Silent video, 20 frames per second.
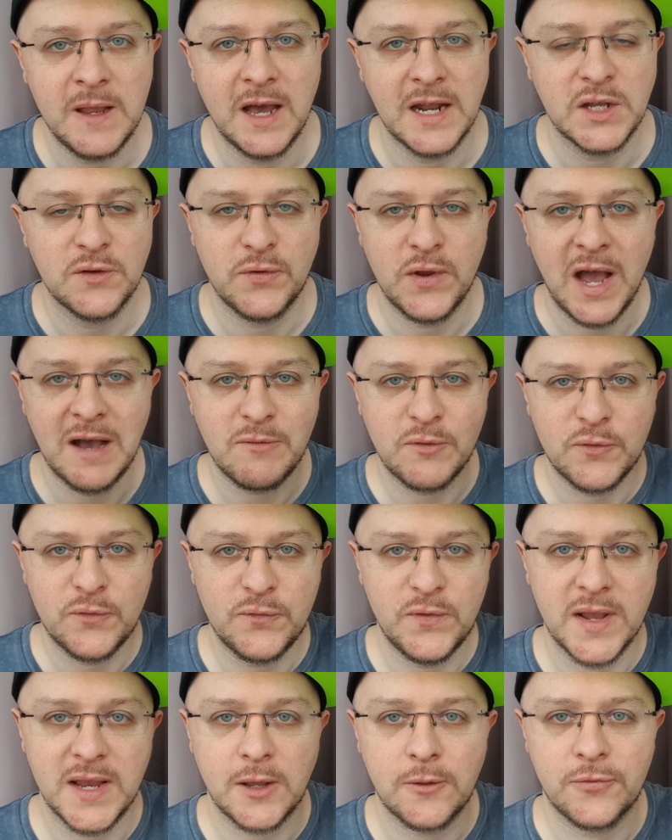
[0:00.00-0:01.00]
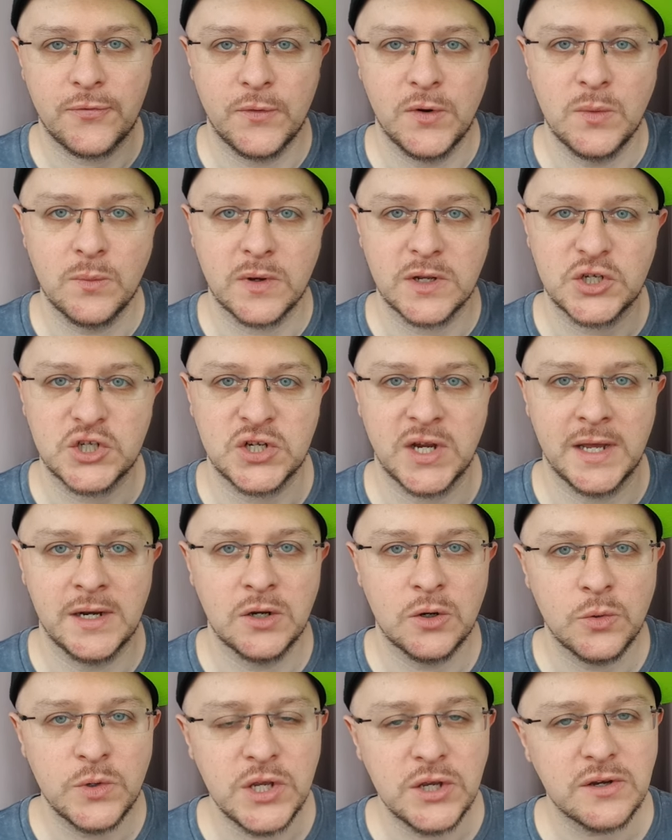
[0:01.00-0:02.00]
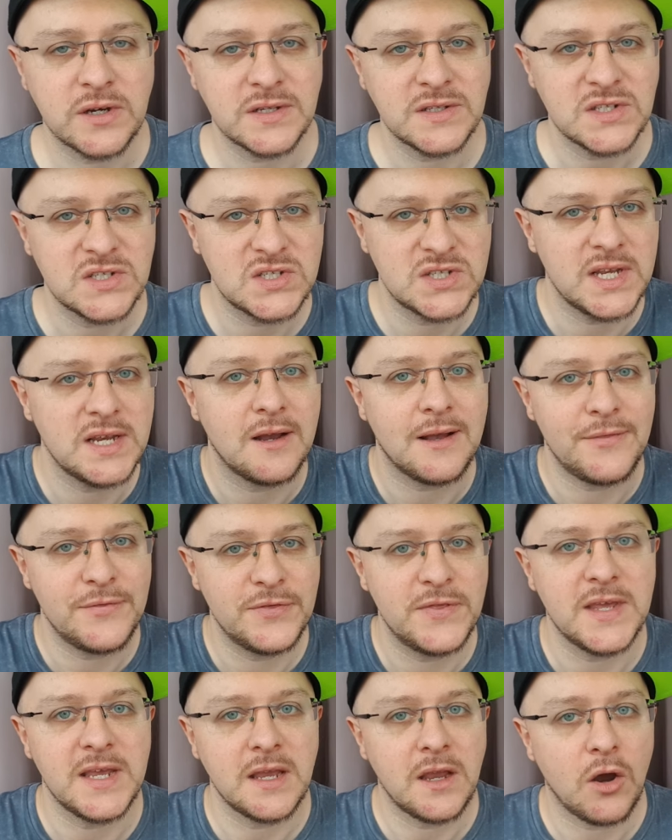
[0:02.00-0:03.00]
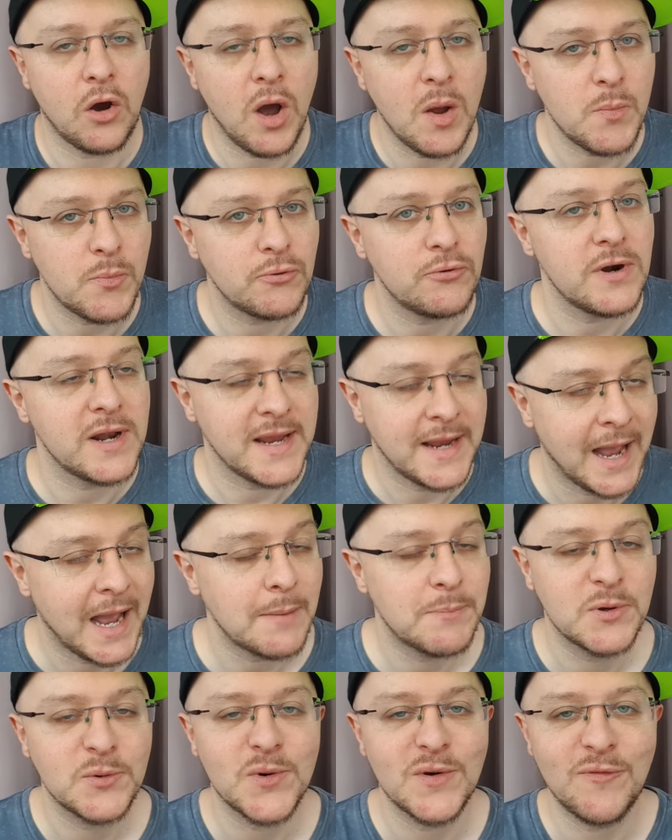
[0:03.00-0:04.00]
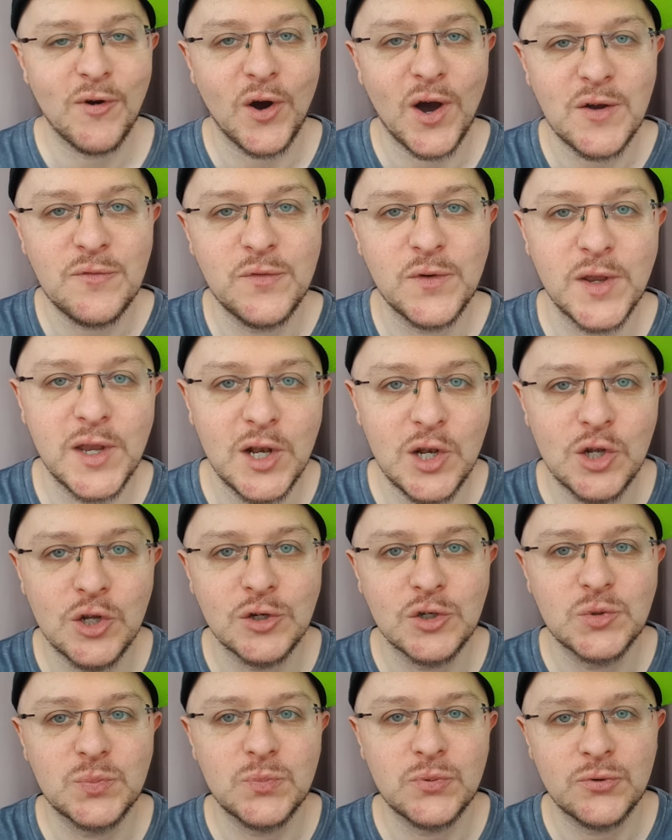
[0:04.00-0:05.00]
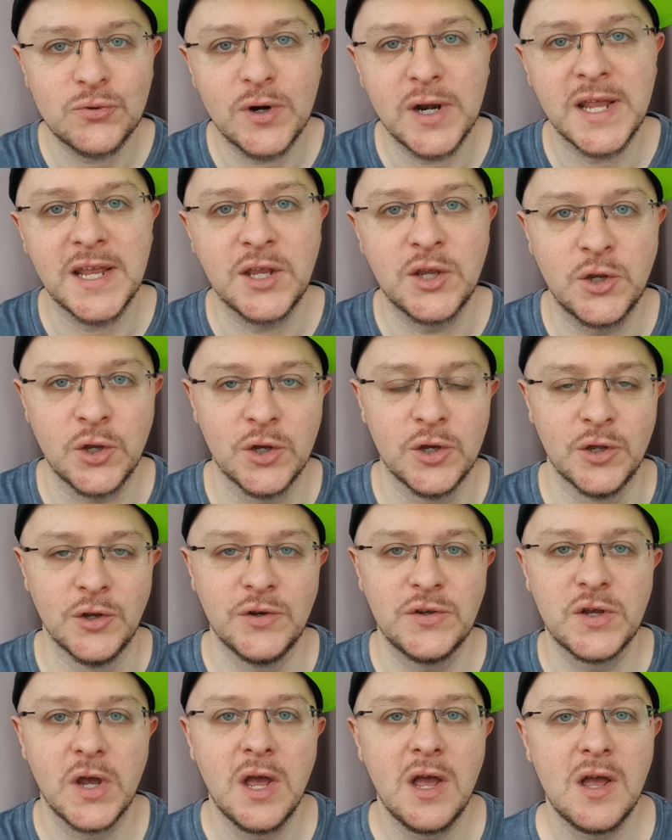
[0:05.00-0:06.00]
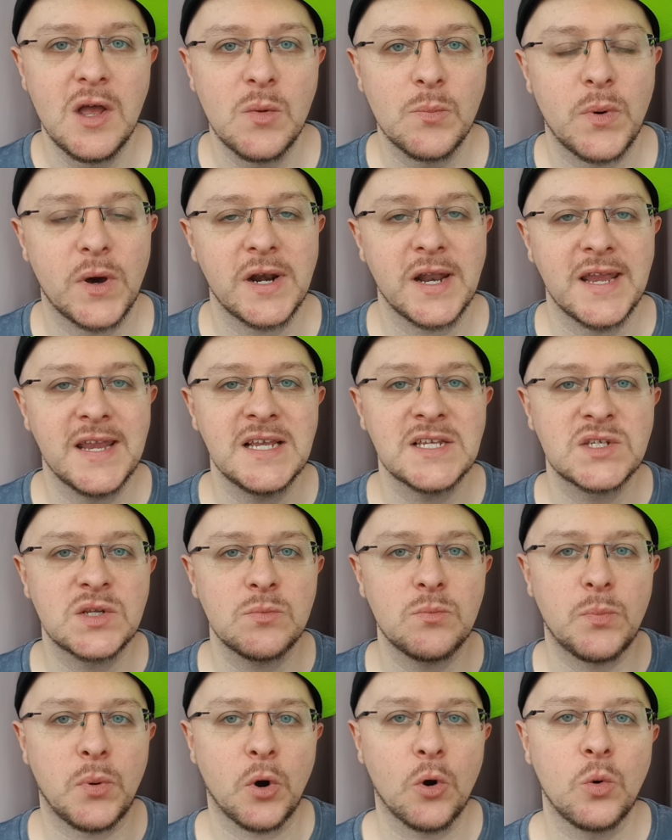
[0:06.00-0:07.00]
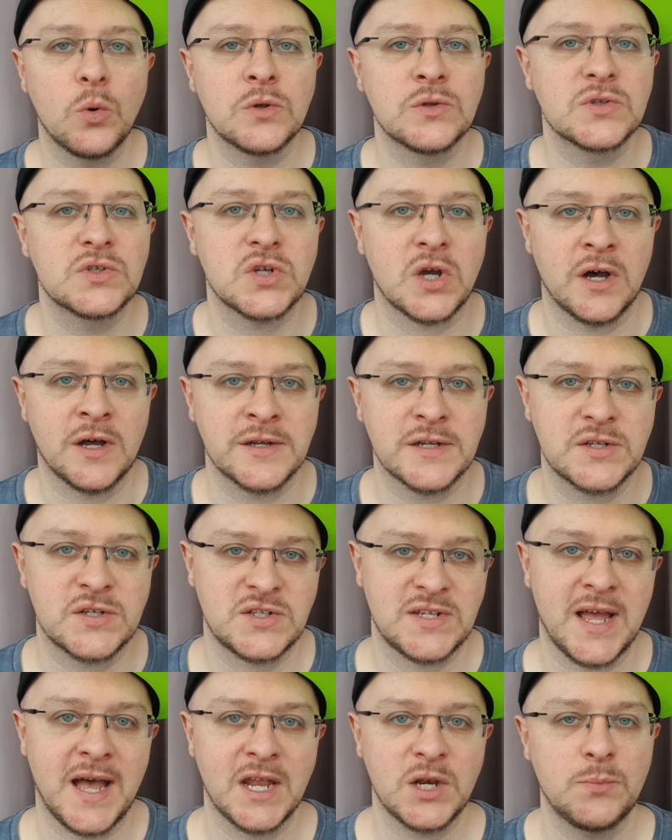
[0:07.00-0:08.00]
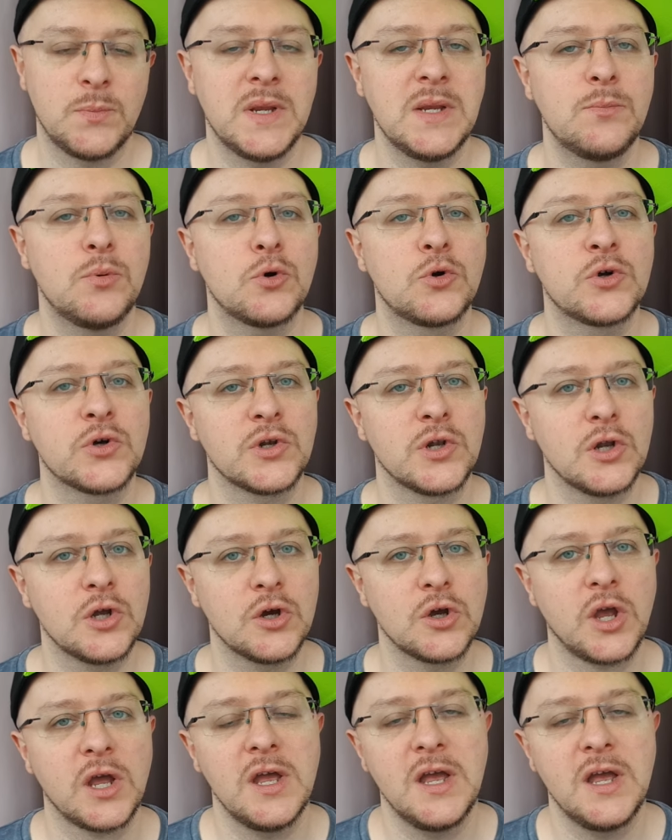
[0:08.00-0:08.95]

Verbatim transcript: and if you have a flick through my channel, you can see I think I'm pretty happy with it. I think it looks pretty good. But it is important to understand people can look